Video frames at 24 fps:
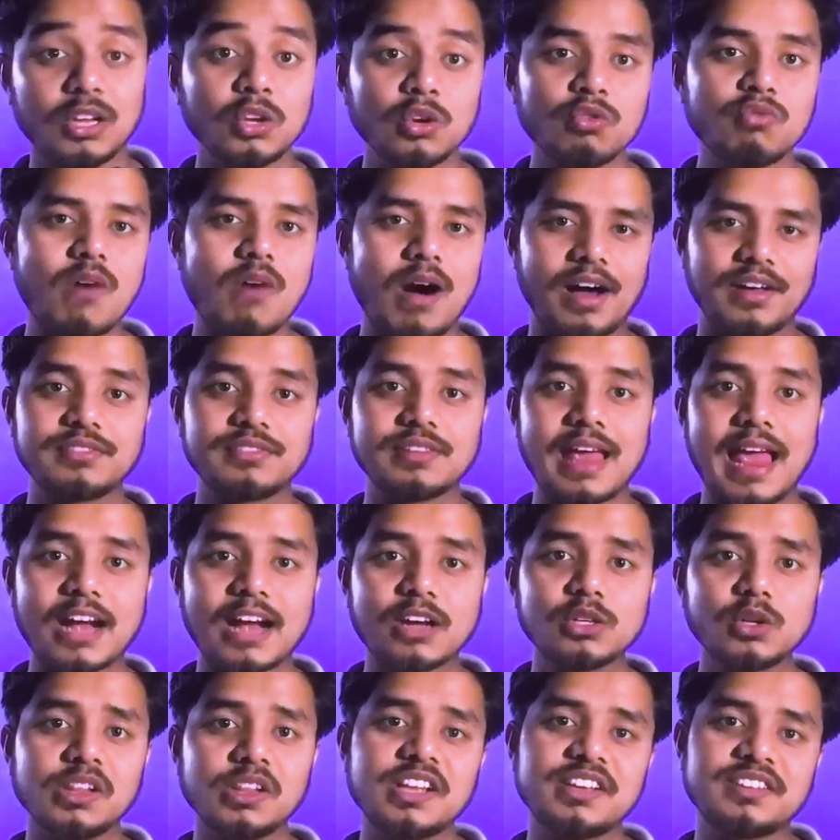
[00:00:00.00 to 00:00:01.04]
First,
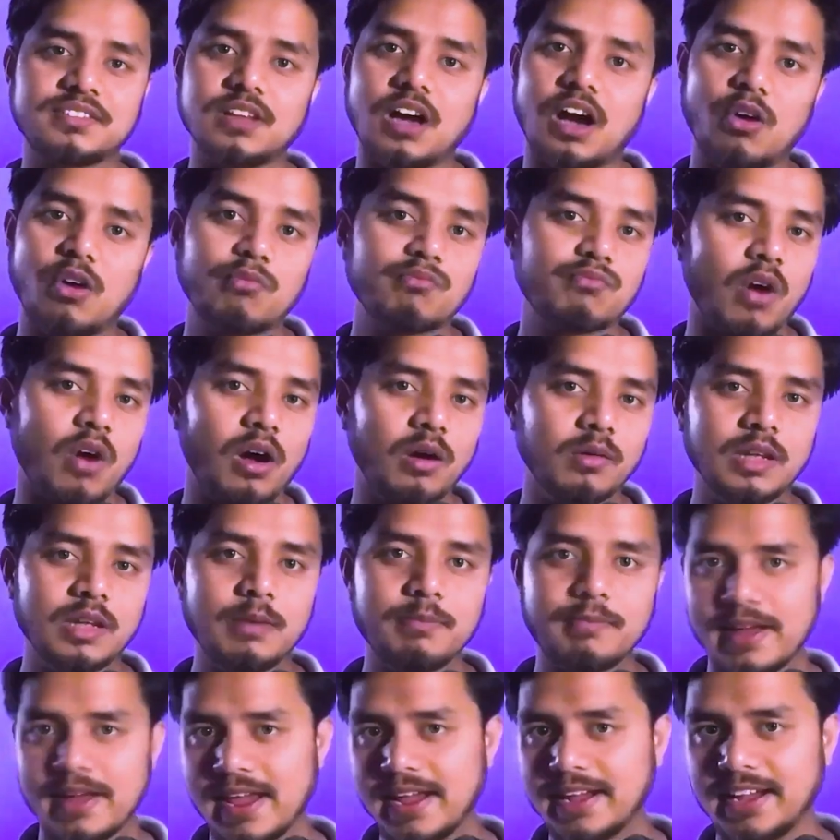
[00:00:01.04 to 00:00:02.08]
acknowledge the problem
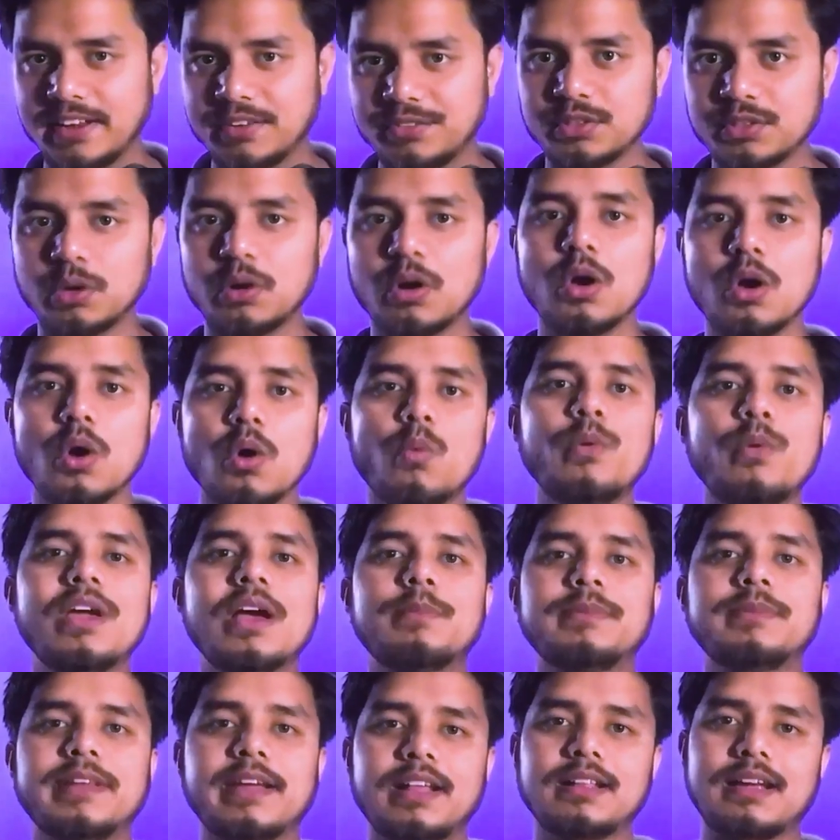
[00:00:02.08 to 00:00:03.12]
again. So we
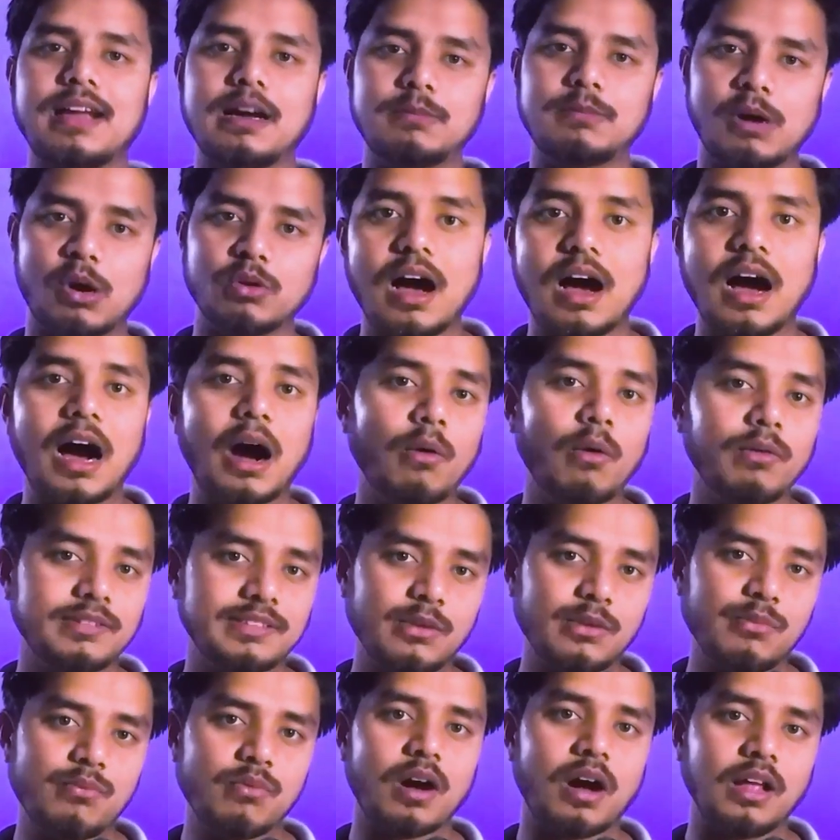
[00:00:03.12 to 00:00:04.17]
have talked about how
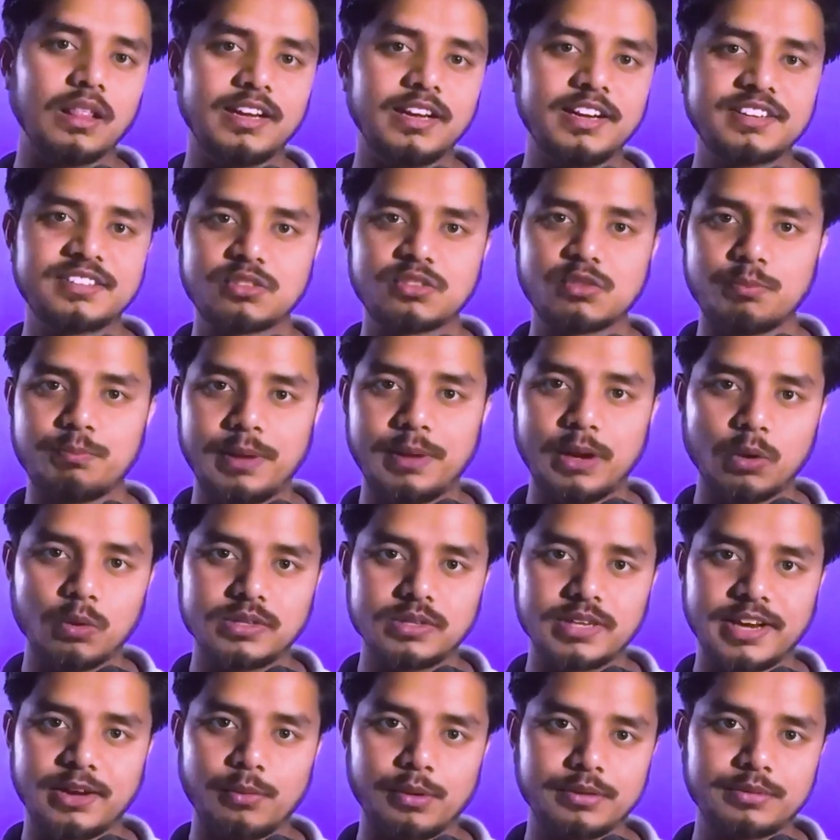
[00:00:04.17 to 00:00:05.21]
difficult it is to build
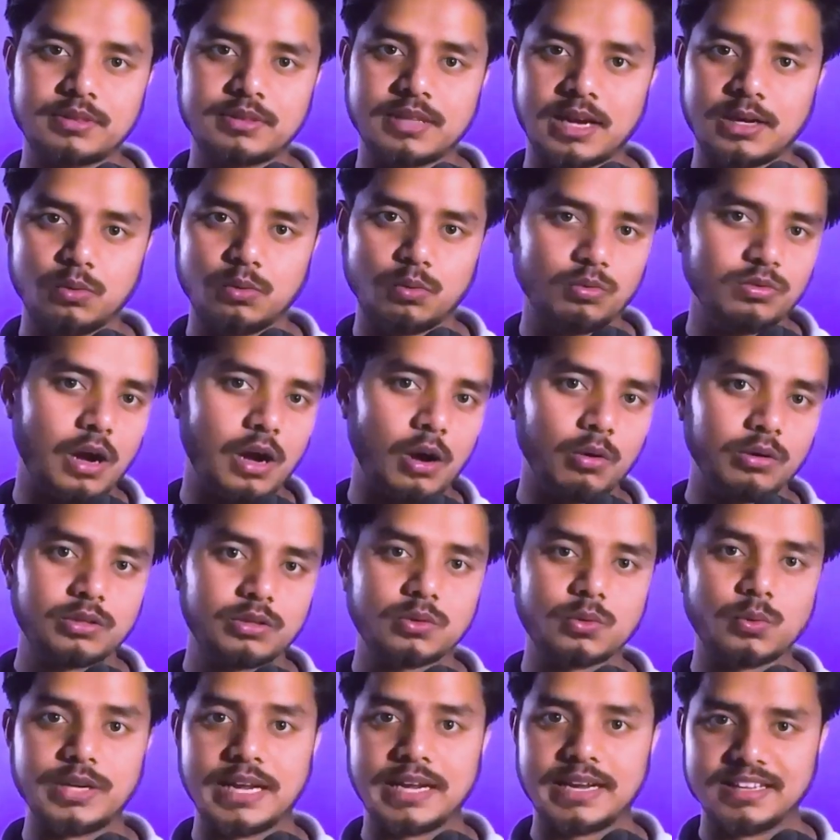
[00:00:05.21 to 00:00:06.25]
a website without
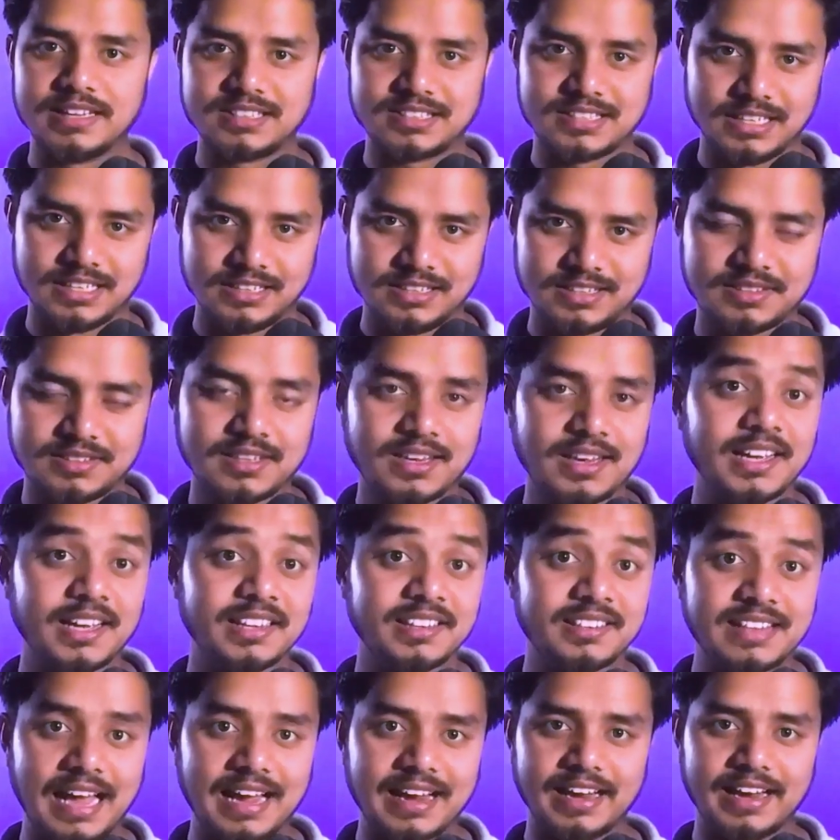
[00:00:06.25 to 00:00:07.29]
coding skills.
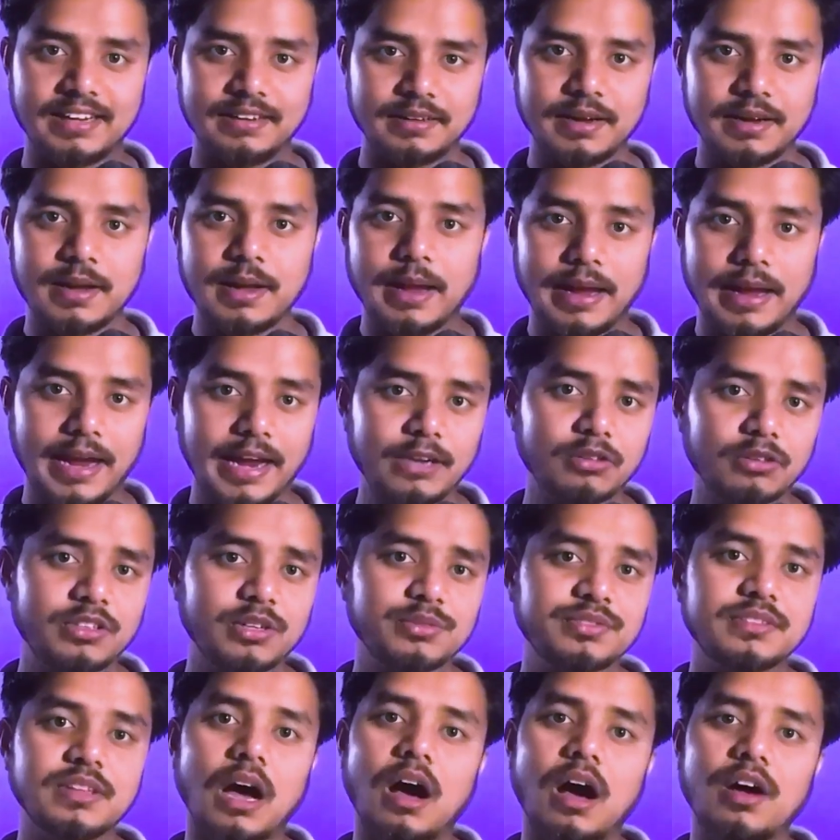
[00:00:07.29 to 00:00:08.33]
Second, introduce
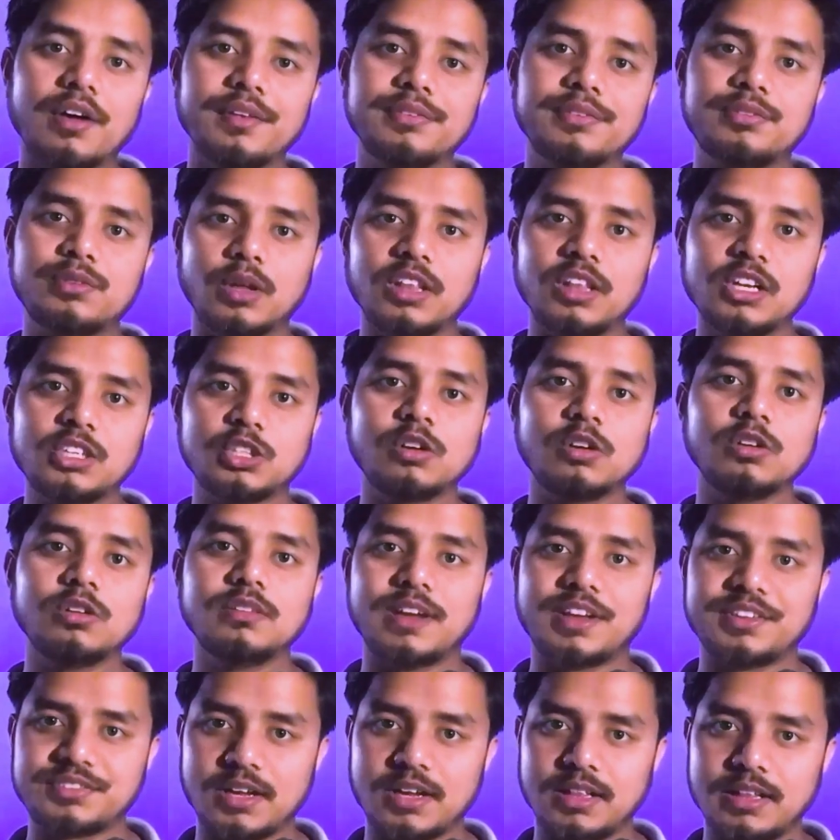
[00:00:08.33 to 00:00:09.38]
the solution
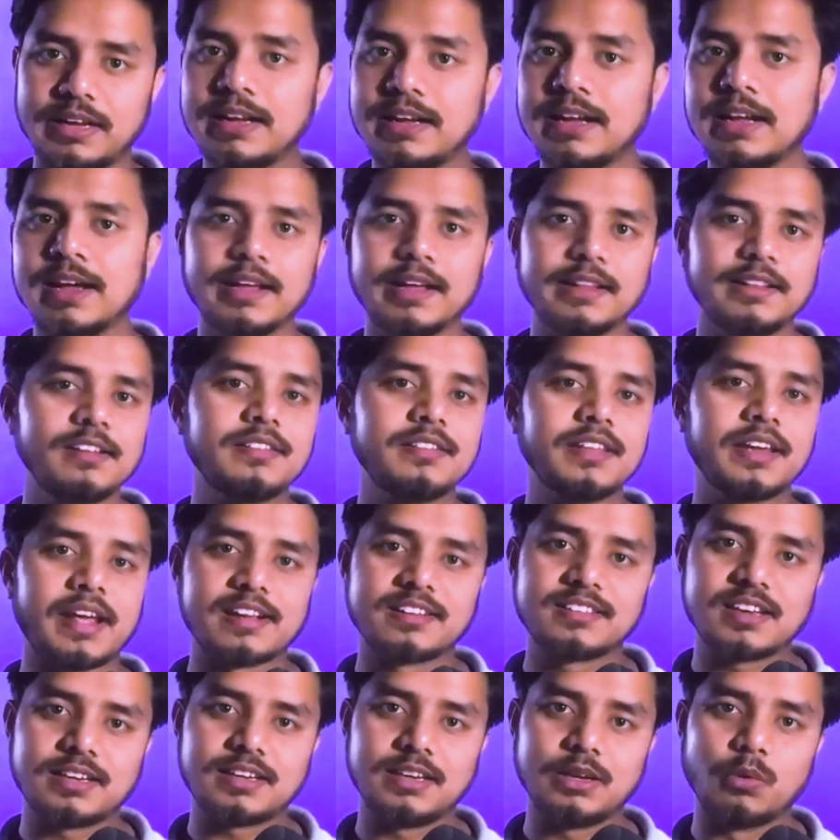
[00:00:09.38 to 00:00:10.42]
naturally. This is
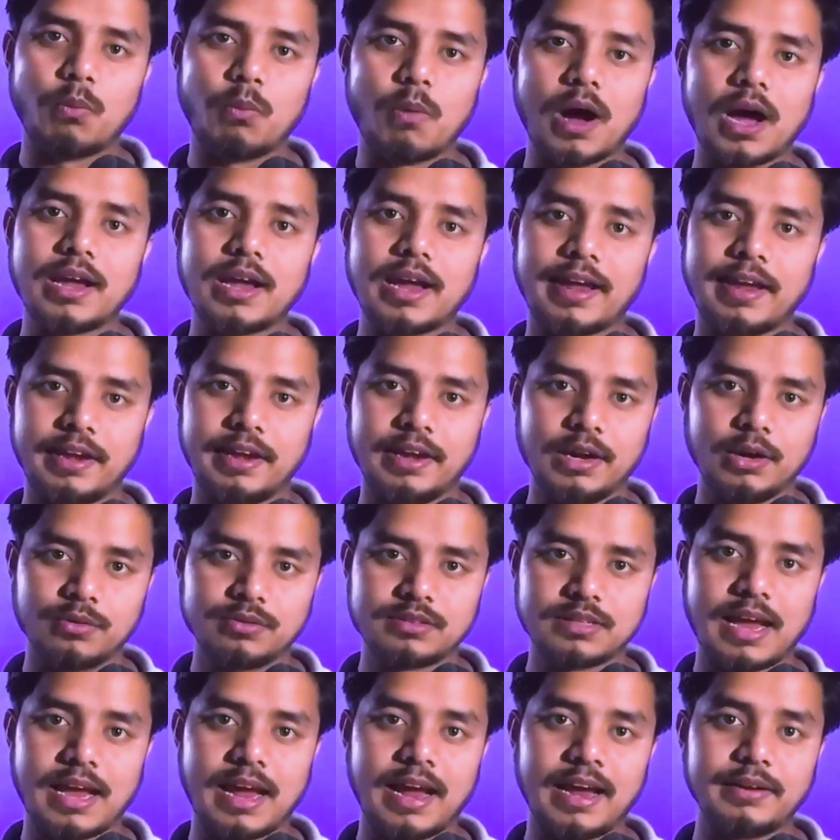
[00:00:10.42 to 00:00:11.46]
exactly why I use
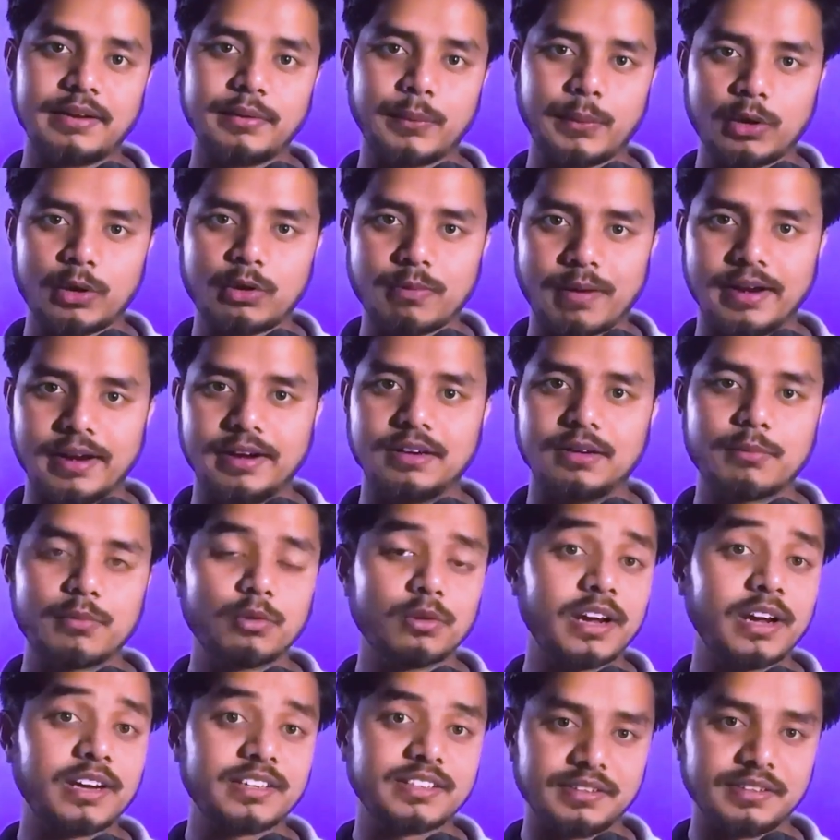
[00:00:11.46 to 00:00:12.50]
and recommend
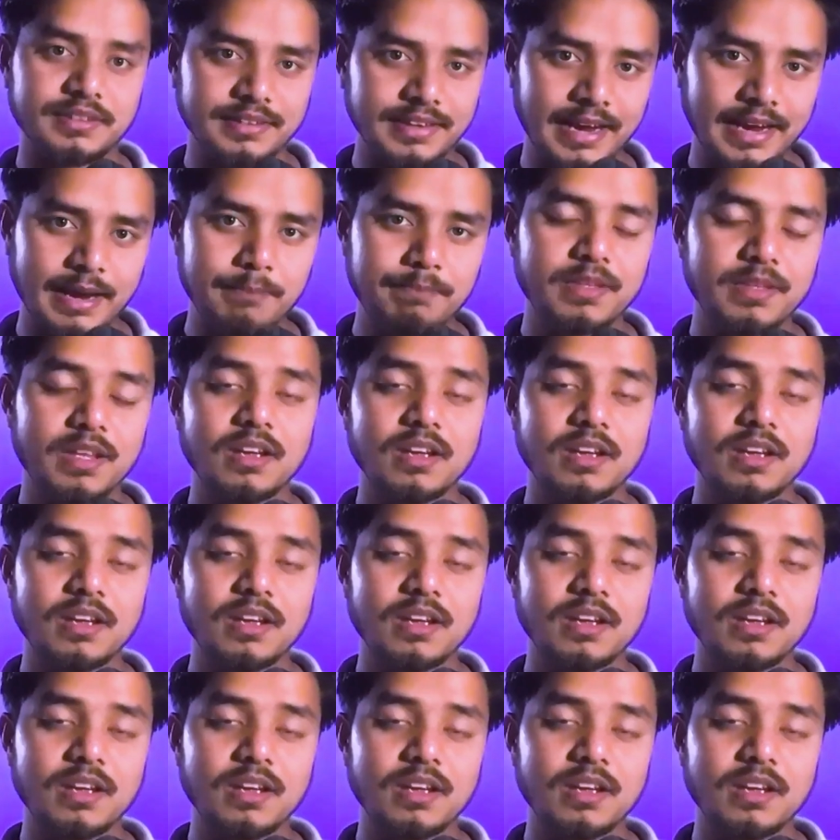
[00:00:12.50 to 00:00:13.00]
product name.